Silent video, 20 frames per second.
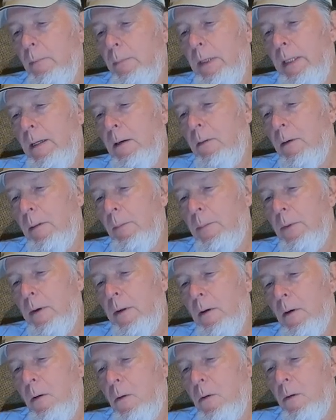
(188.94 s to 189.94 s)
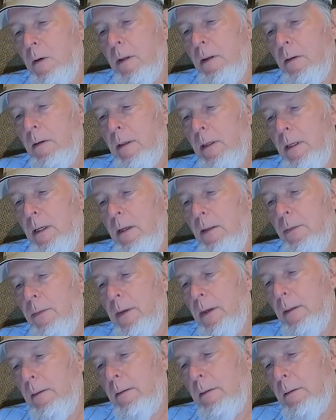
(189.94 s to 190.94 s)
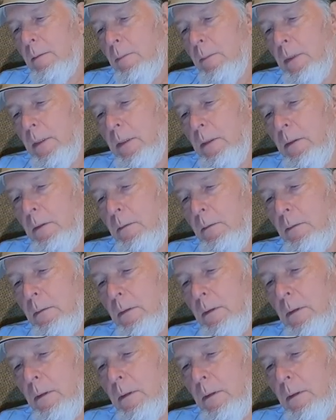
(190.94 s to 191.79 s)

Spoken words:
to beat on it pretty hard here to get anything to move.